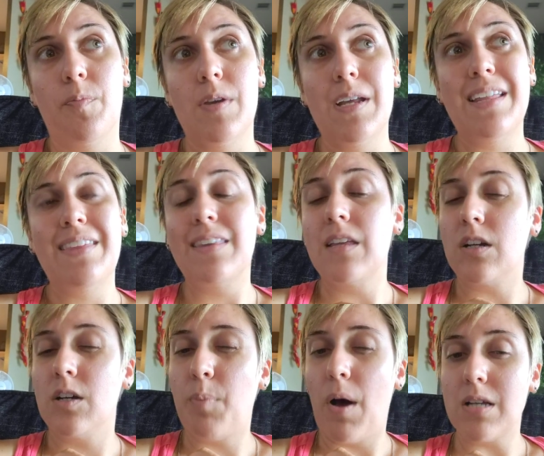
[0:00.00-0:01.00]
anything that
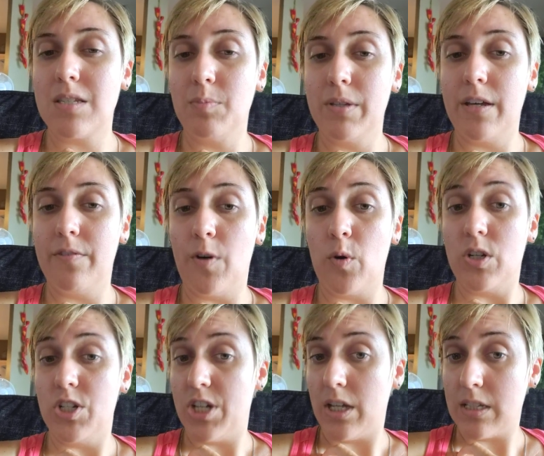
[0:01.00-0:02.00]
could possibly
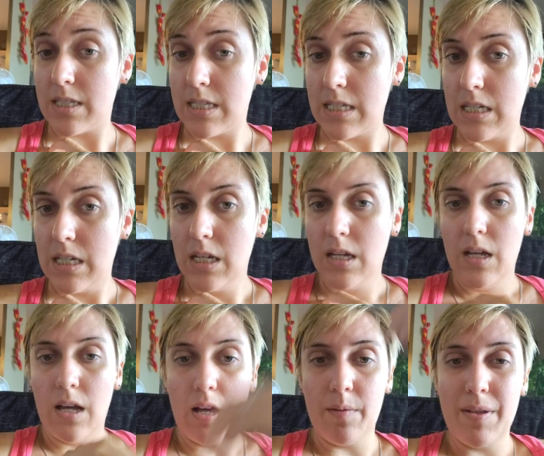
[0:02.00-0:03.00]
evoke jealousy.
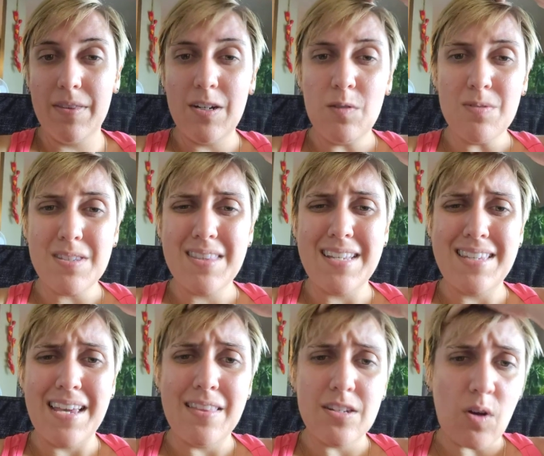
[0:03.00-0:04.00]
And they
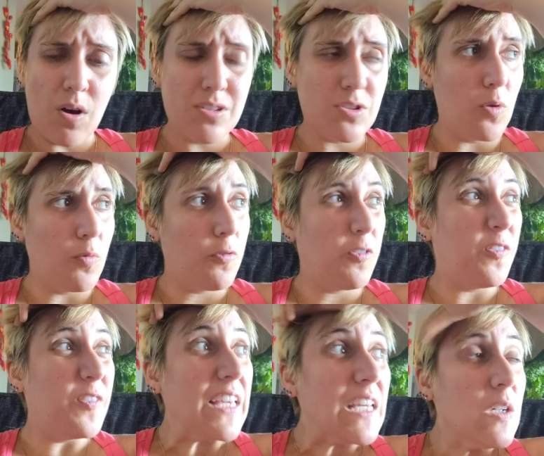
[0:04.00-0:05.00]
say that dogs don't
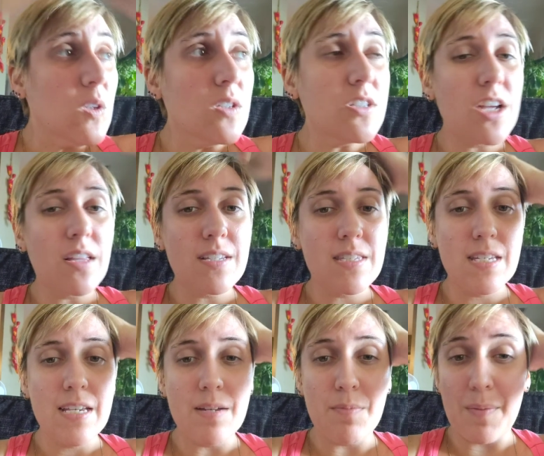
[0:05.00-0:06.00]
feel
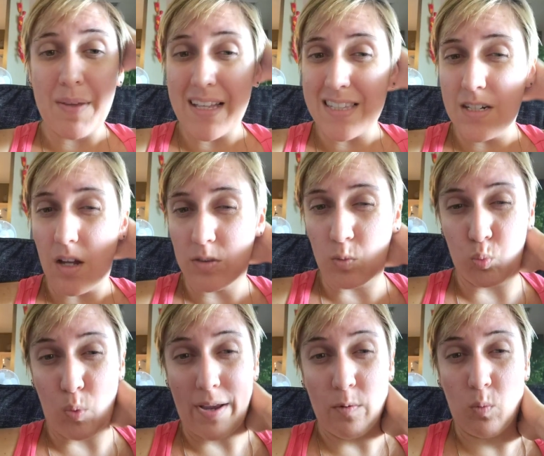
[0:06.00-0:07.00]
jealousy, and maybe that's not the
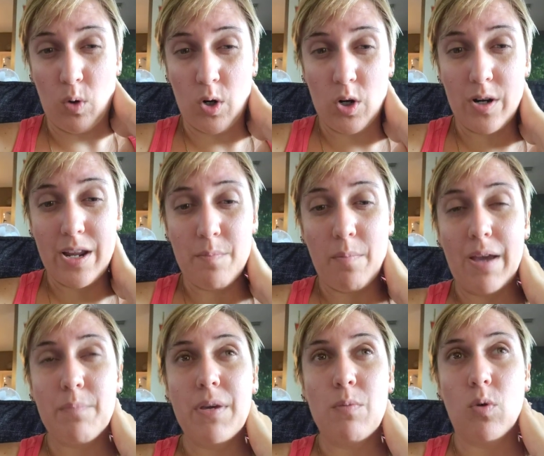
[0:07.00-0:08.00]
right word. It
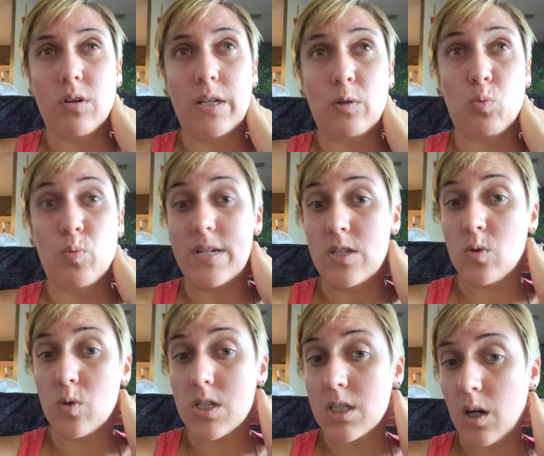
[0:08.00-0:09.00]
might be more like
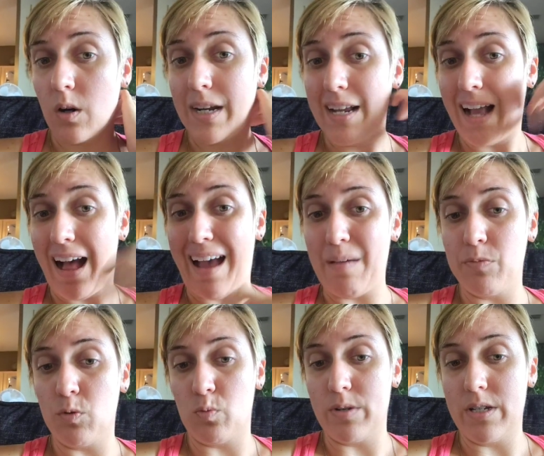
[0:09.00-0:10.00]
resource guarding. I'm
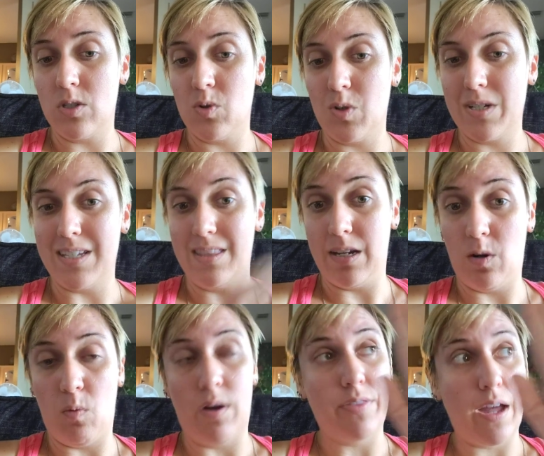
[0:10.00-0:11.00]
the resource and they
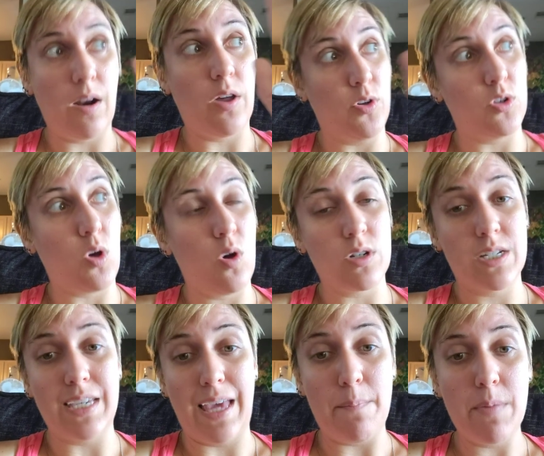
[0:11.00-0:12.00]
don't want that other dog
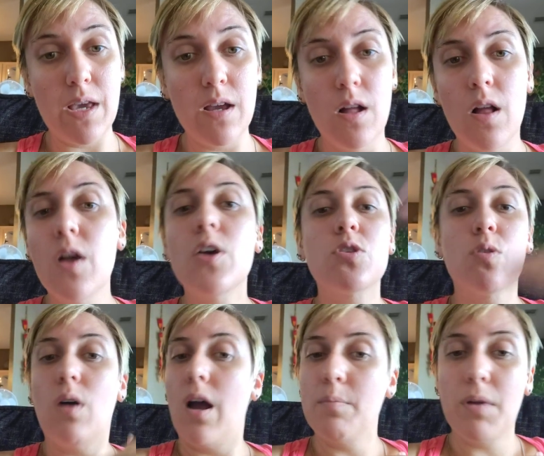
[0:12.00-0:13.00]
to get me.
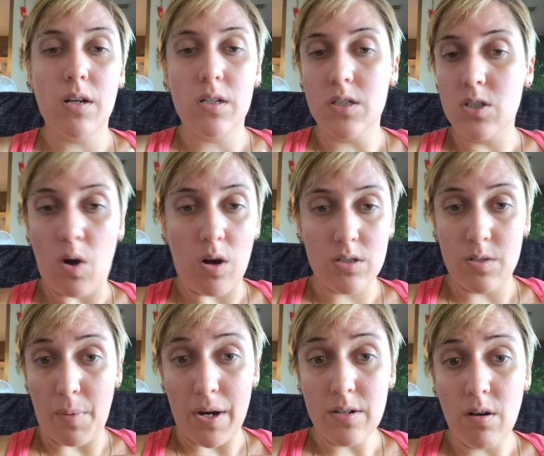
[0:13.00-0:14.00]
So I'm not going to talk to
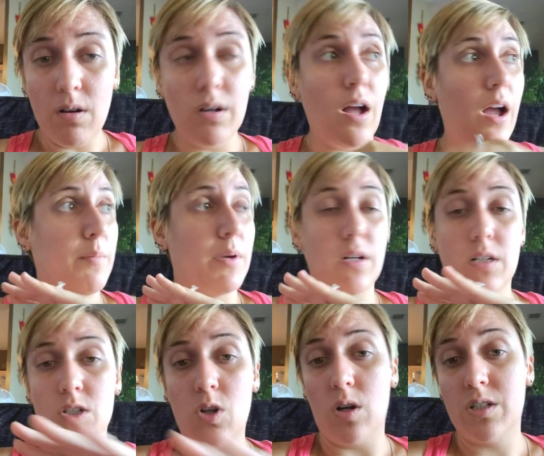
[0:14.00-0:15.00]
my dog. I'm not
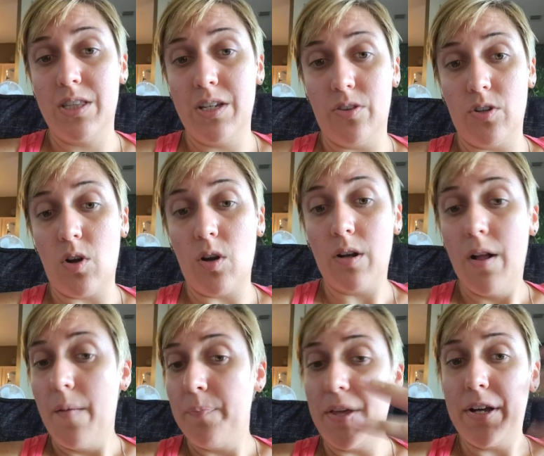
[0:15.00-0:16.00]
going to talk to the other dog.
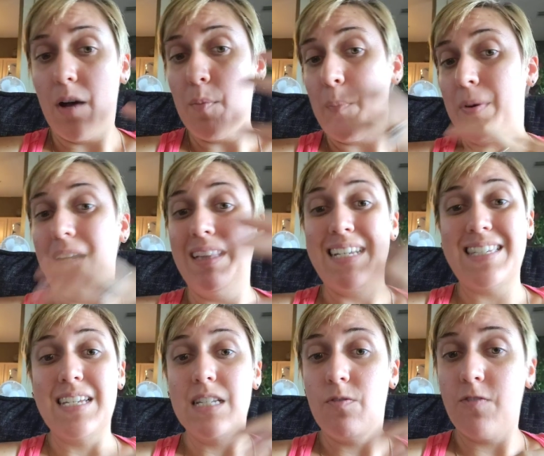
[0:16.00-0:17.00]
They come up and
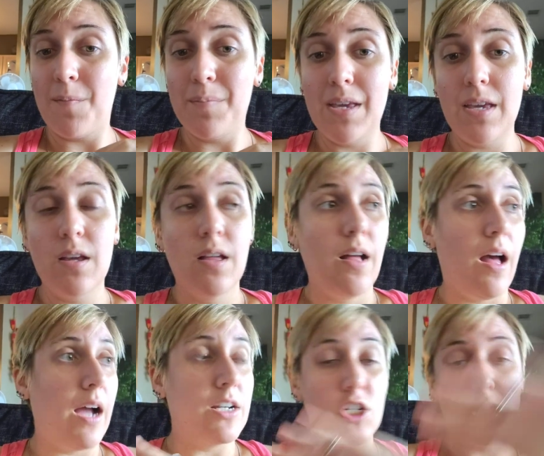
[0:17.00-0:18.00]
elicit from me.
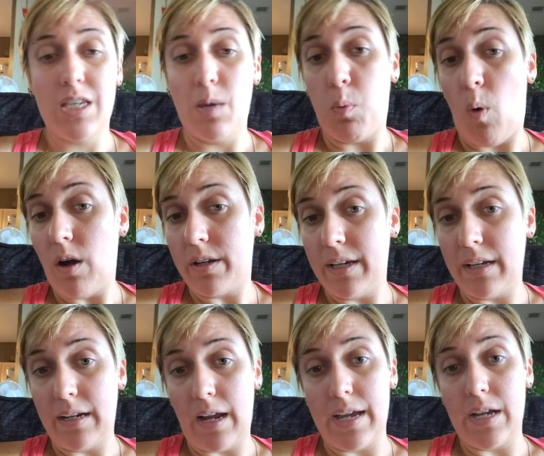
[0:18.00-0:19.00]
I just keep walking
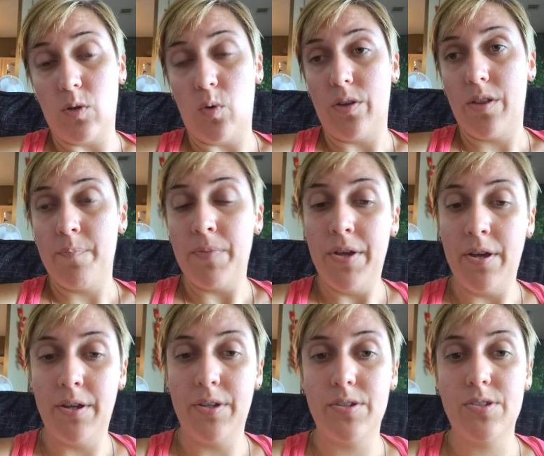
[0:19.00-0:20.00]
and I ignore them.
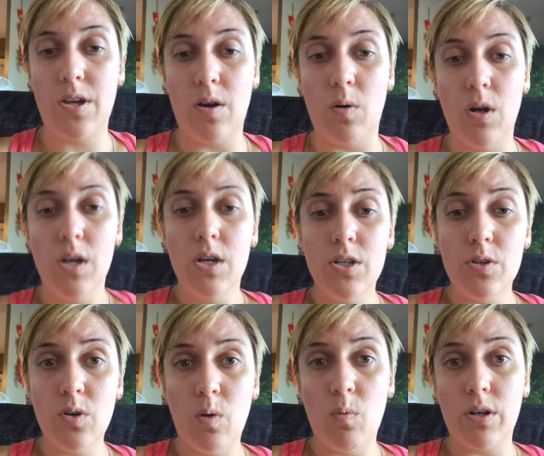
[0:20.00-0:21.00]
So you
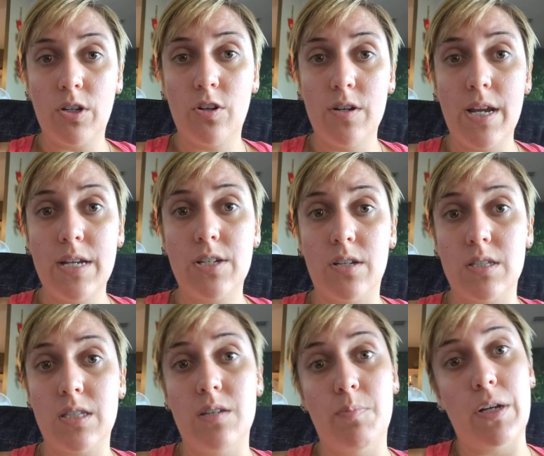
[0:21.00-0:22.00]
don't want to create
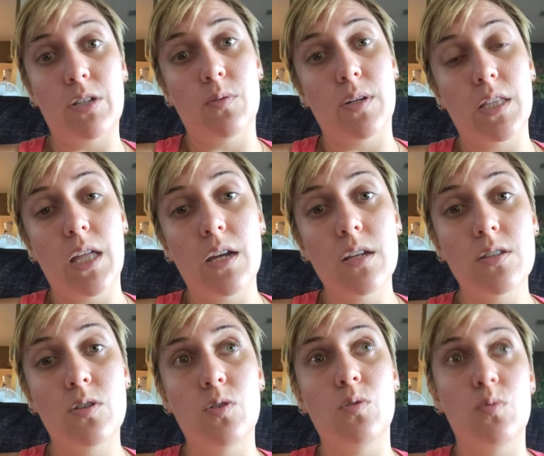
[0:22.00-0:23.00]
jealousy by doing that.
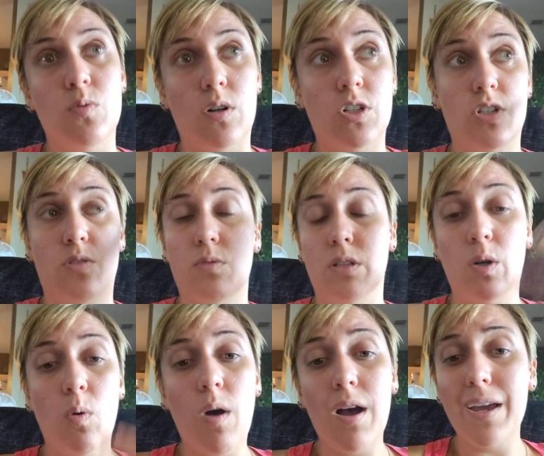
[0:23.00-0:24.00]
So you are just really
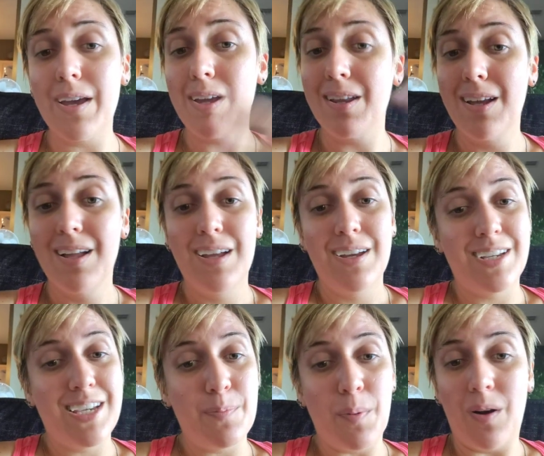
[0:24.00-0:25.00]
quiet,
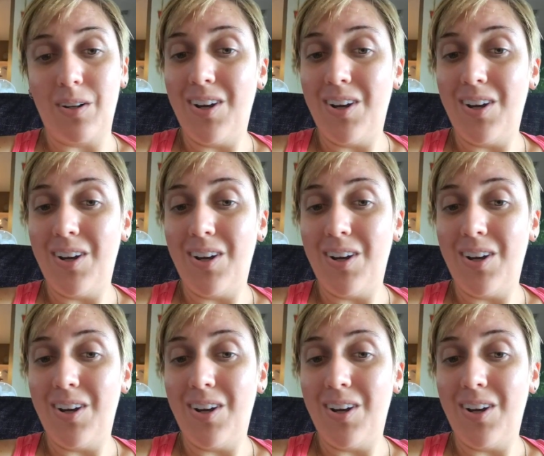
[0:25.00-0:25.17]
keep on